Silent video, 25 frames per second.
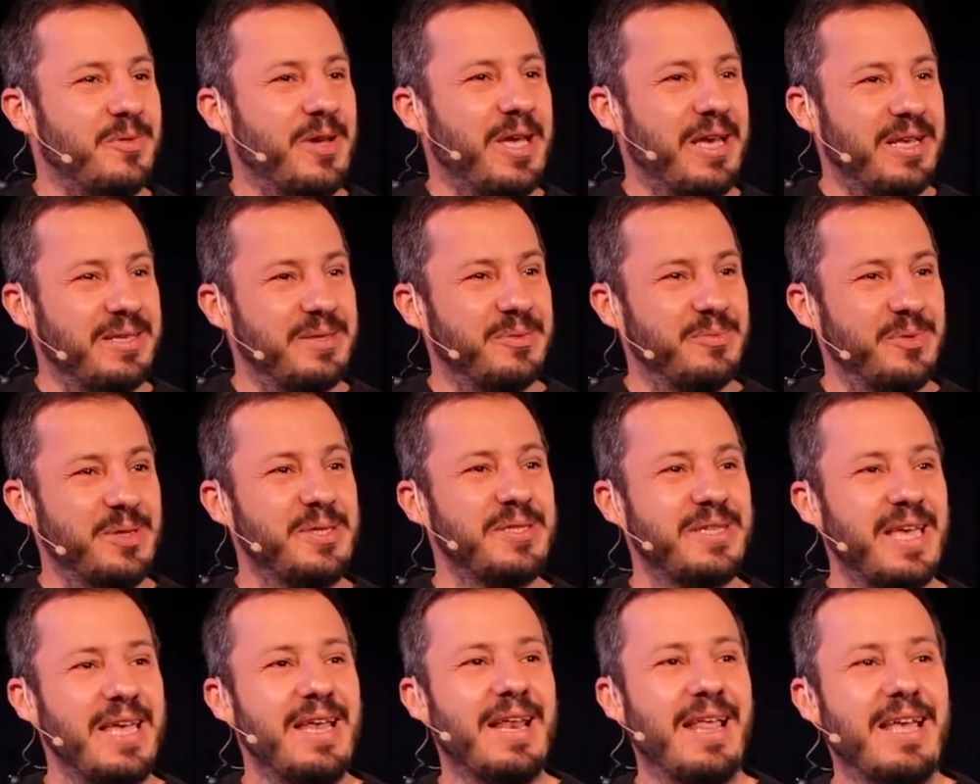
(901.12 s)
we're
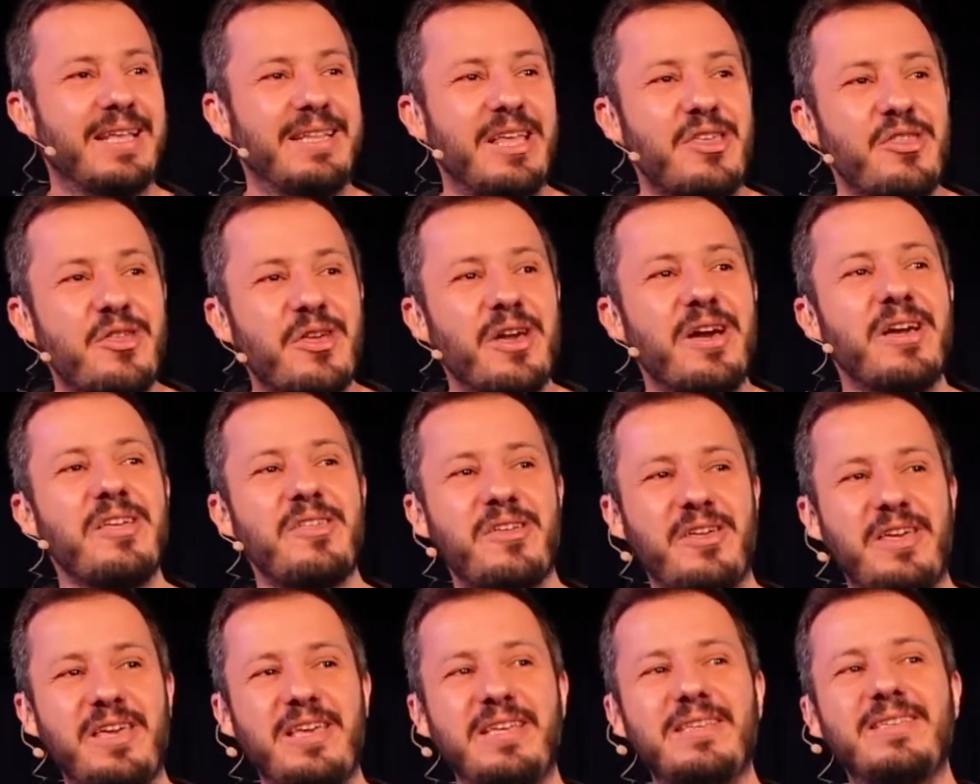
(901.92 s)
saying like the
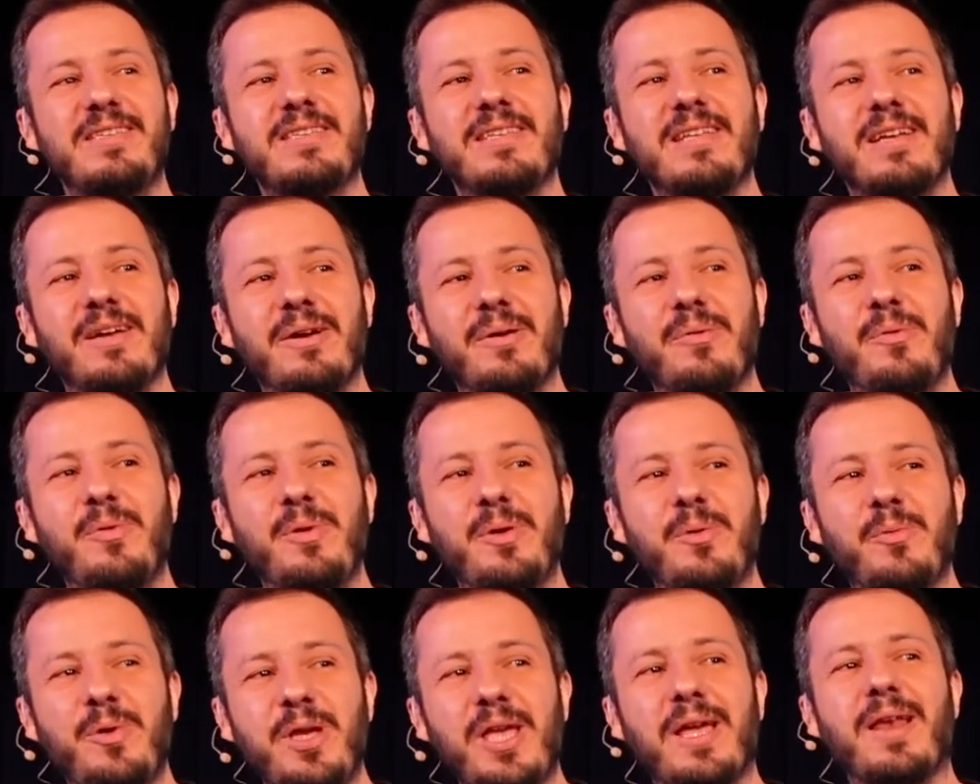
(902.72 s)
church is,
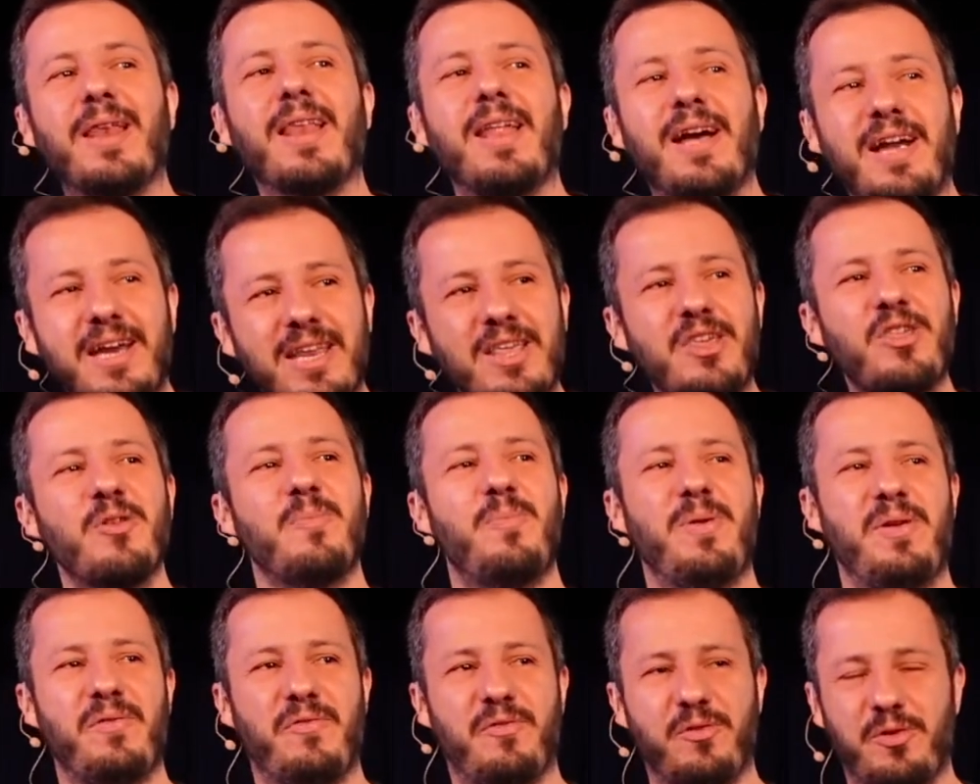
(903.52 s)
we are learning to
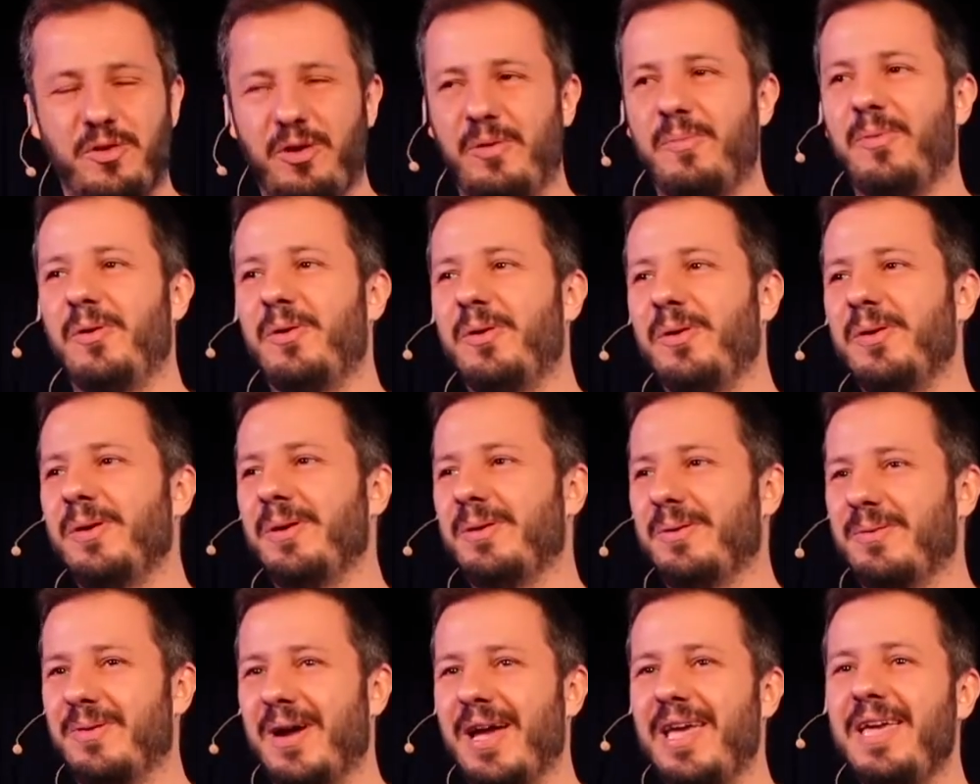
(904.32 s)
be vulnerable,
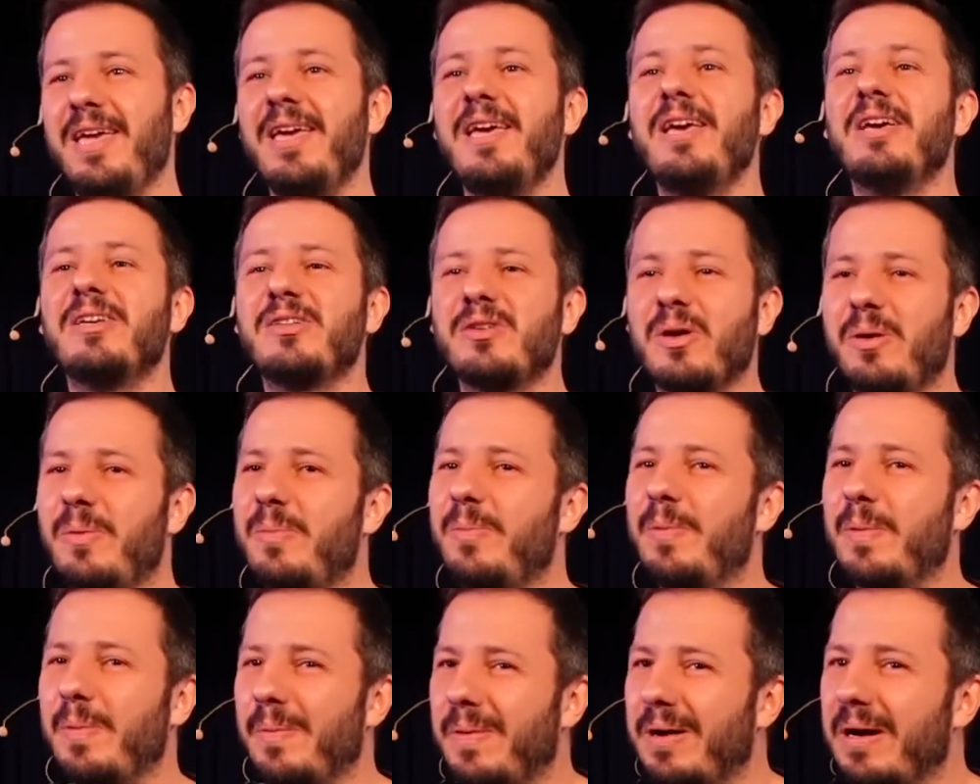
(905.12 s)
right? So,
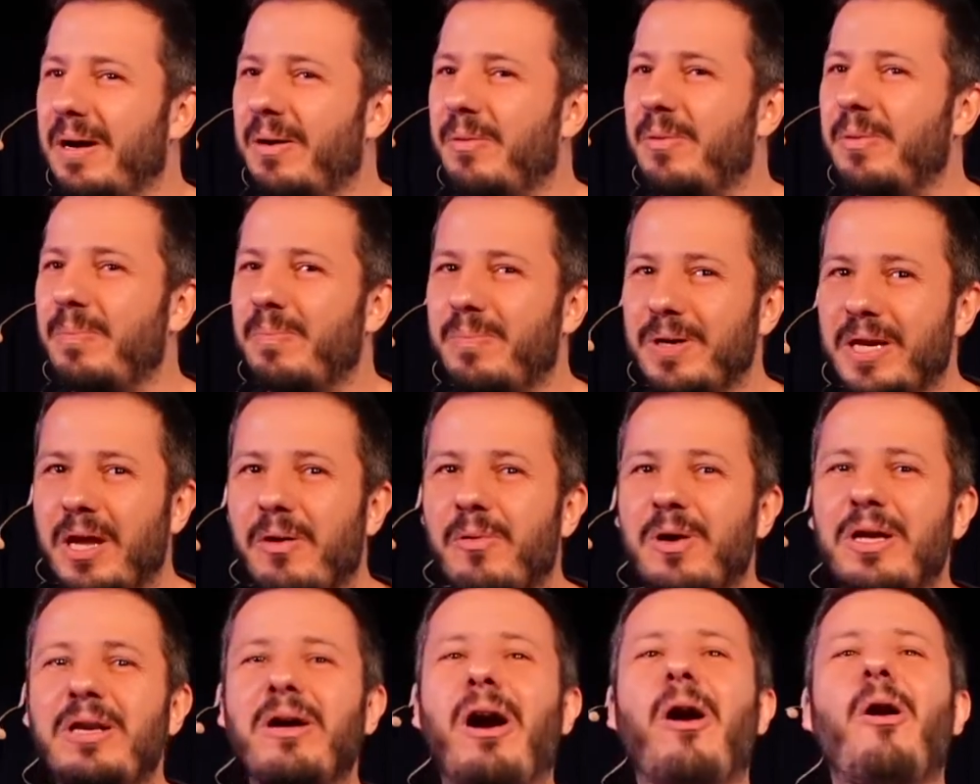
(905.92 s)
but I
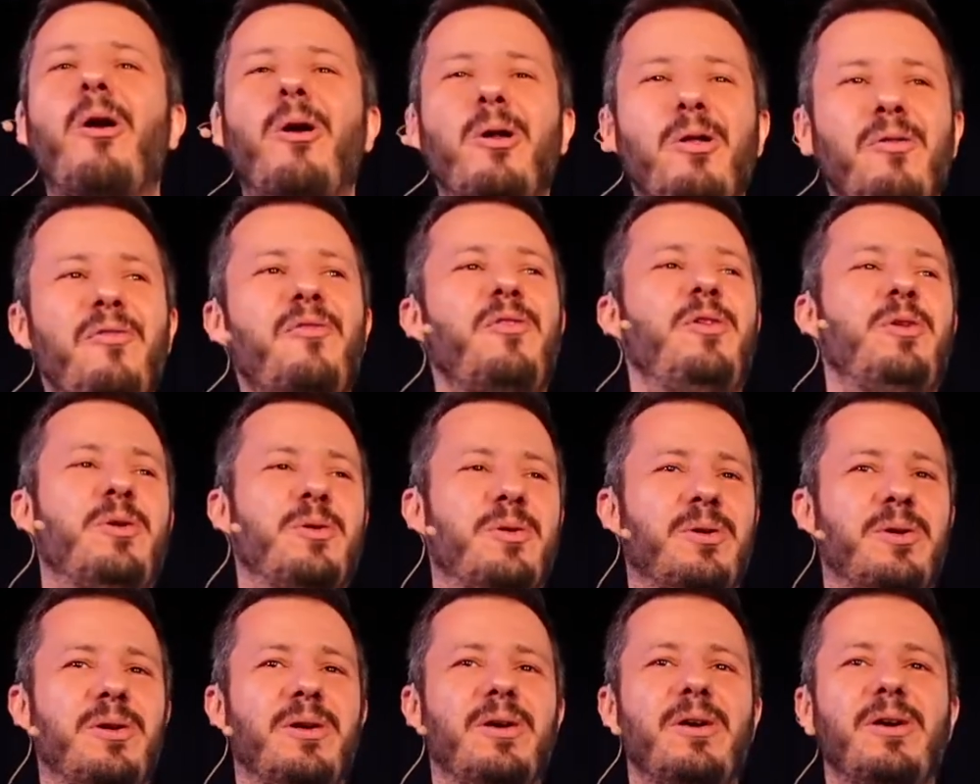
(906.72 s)
want all of
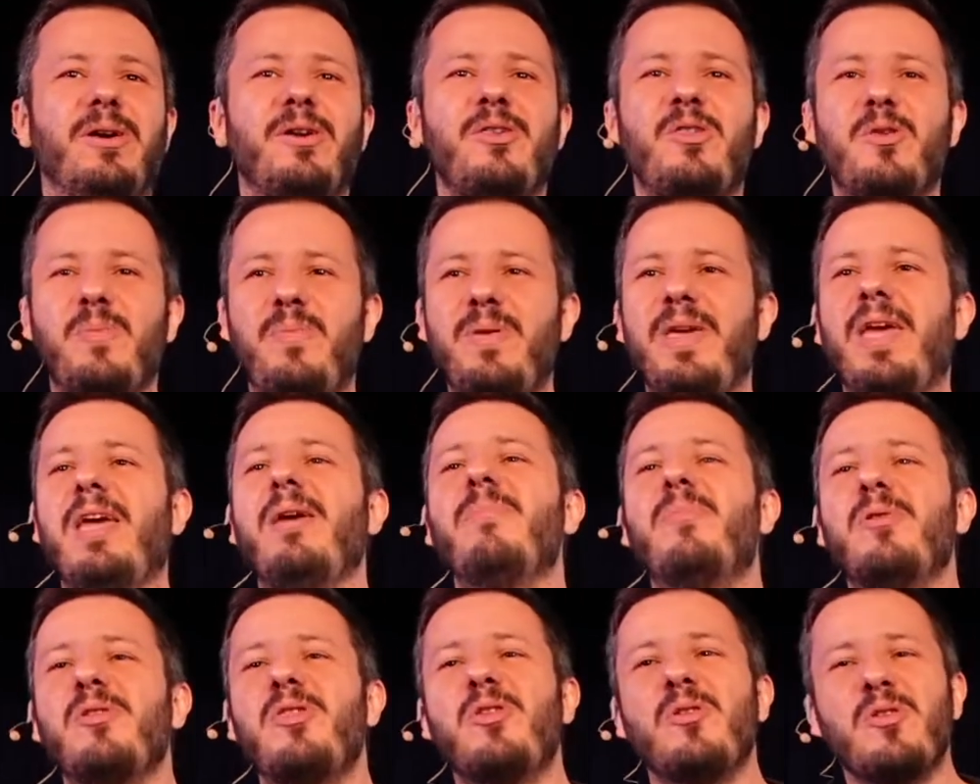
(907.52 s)
you to be
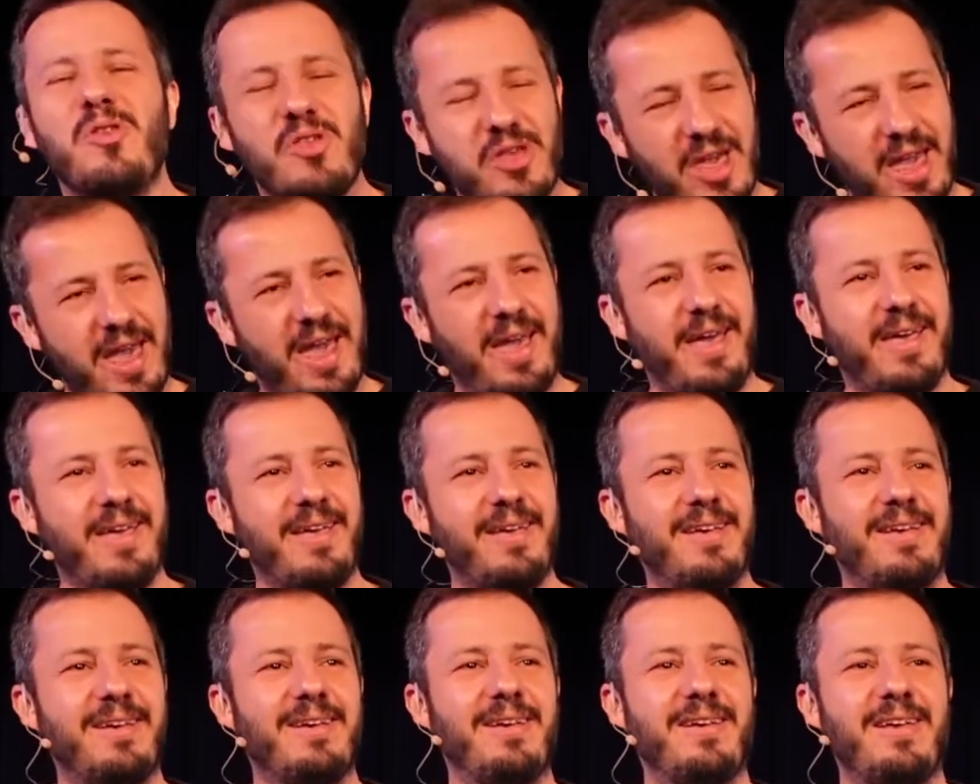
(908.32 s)
able to share.
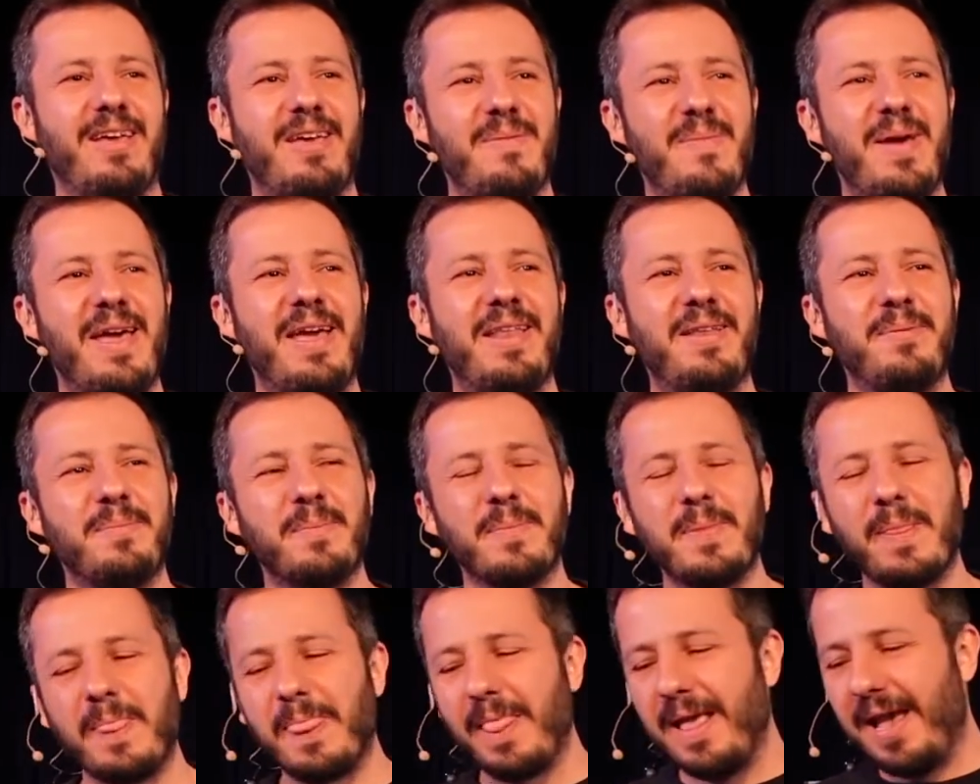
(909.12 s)
Amen.
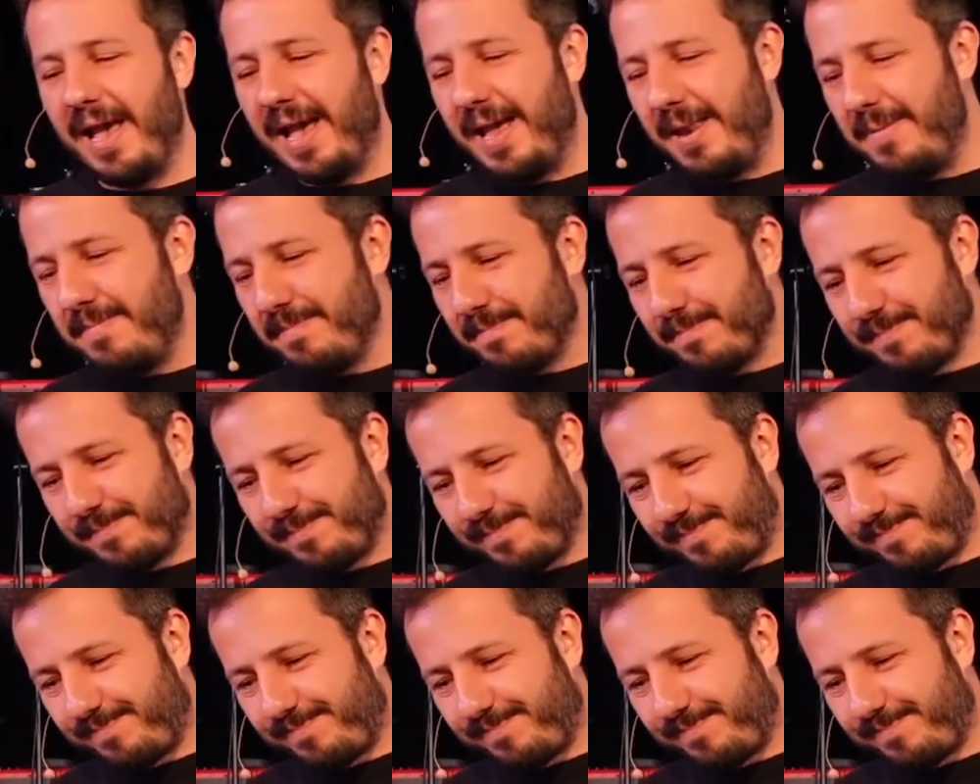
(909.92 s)
And